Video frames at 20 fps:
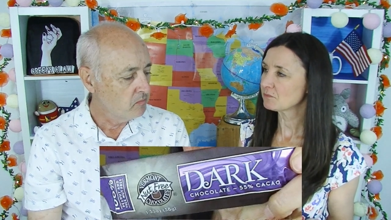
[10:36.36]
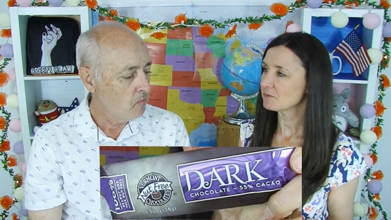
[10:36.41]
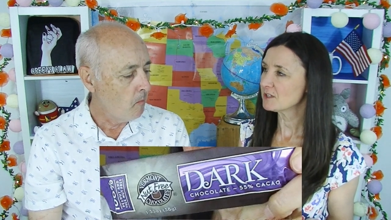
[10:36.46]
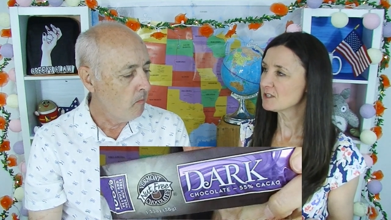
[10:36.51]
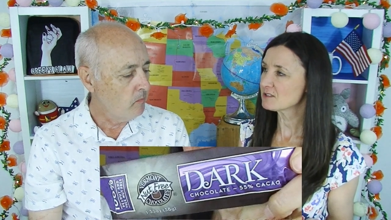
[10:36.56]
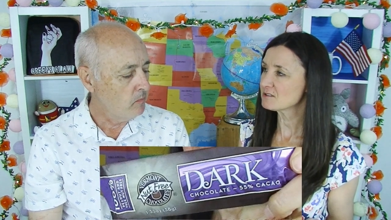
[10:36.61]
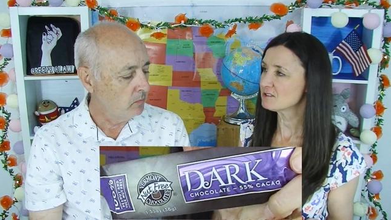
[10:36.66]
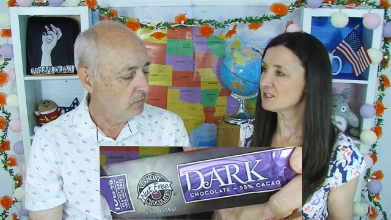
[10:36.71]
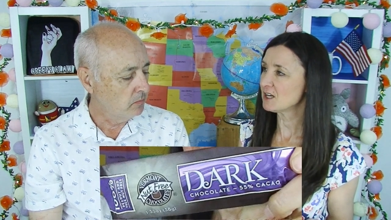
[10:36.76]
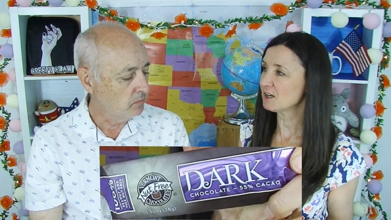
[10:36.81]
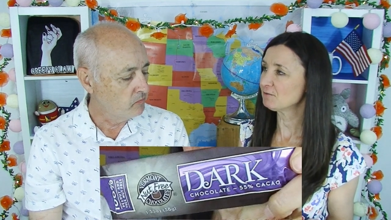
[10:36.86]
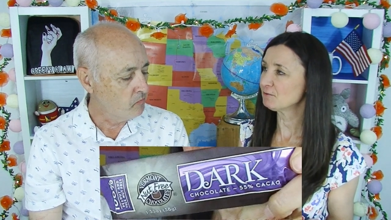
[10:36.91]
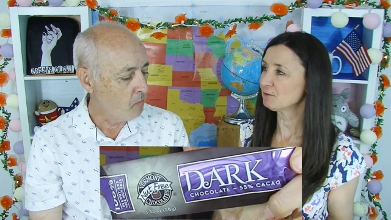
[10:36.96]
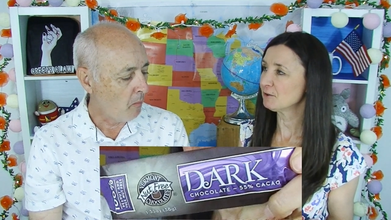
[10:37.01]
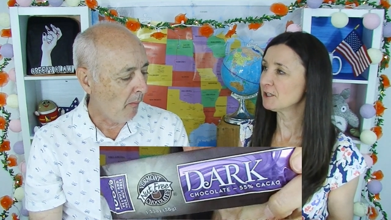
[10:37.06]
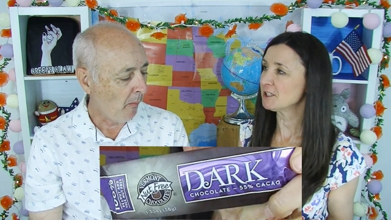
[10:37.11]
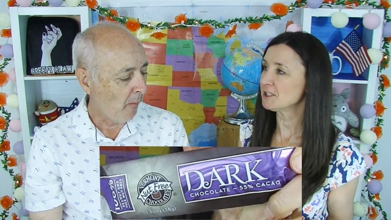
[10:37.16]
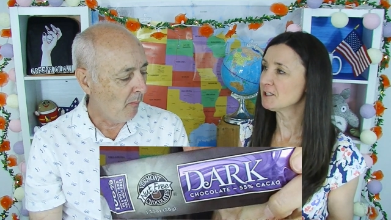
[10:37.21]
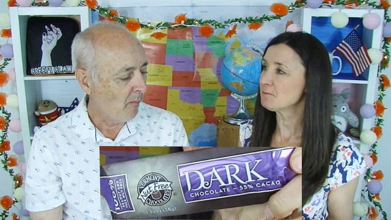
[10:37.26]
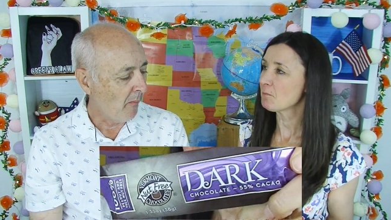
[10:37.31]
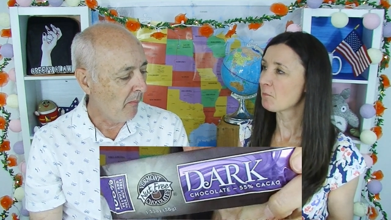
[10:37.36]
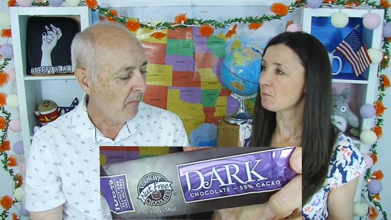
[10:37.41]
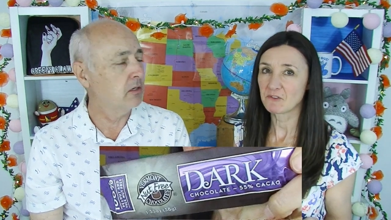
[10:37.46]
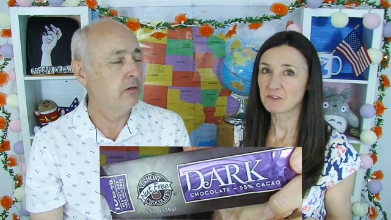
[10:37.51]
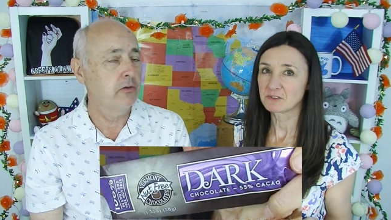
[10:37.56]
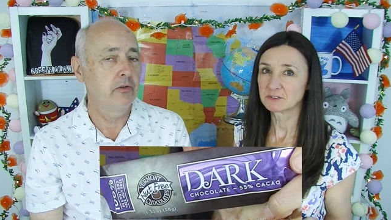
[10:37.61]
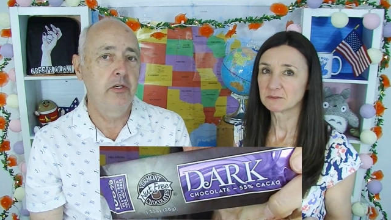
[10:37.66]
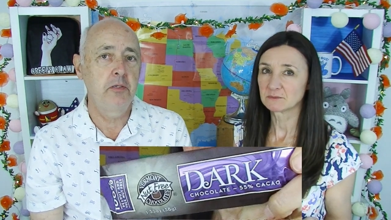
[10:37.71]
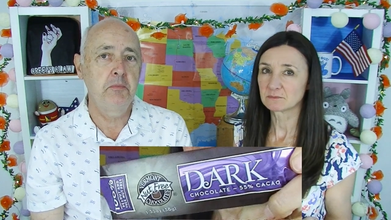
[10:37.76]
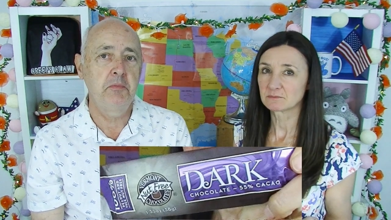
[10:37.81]
Speaker 1: It's mm. not hmm. free
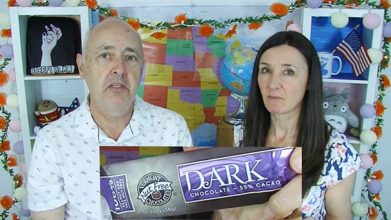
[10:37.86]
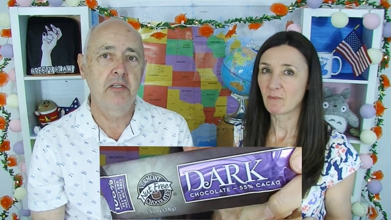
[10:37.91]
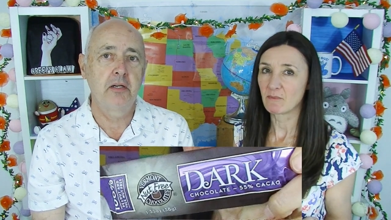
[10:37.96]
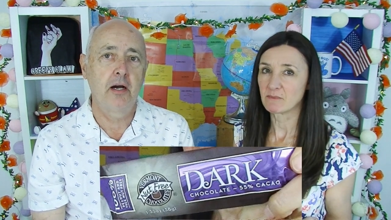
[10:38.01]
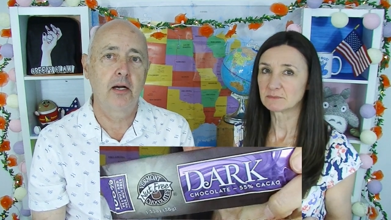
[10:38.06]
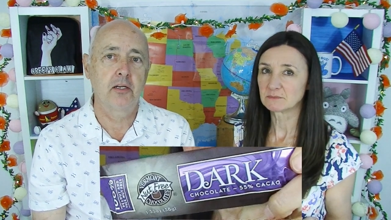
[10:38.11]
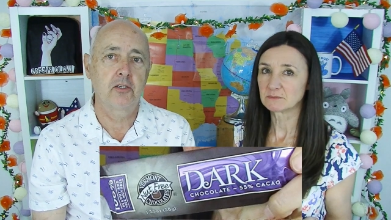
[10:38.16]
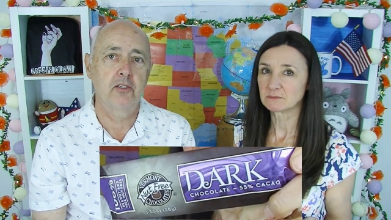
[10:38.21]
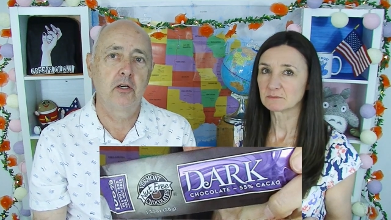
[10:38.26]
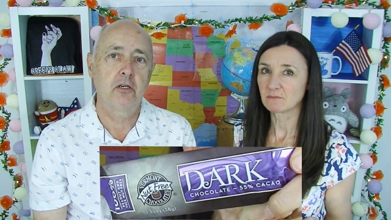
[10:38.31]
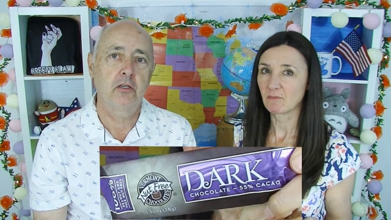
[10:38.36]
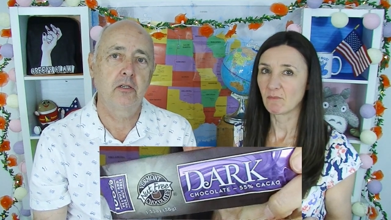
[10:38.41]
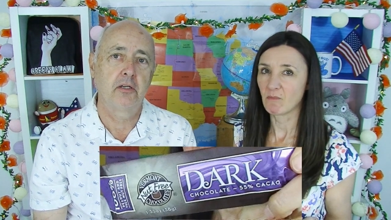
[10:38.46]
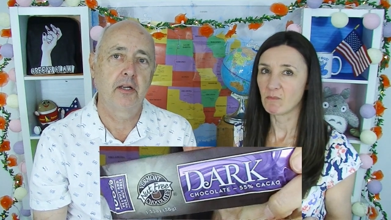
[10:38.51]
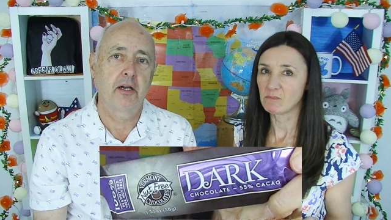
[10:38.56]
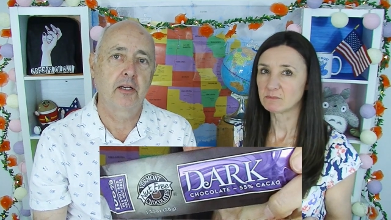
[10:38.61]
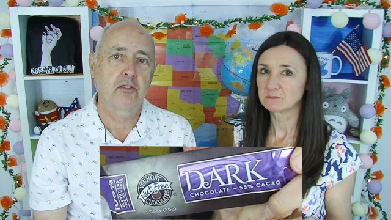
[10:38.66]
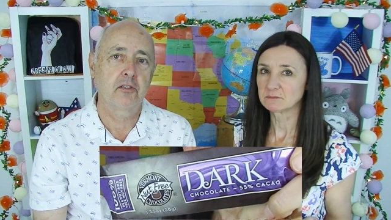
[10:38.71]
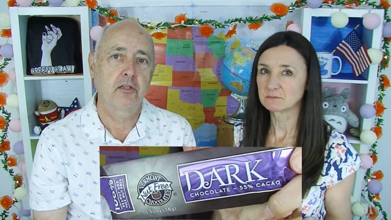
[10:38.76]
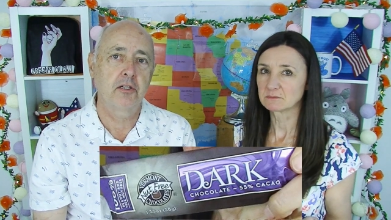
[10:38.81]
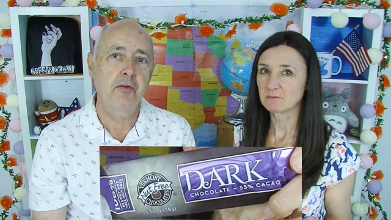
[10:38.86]
Speaker 2: creamy dark chocolate actually.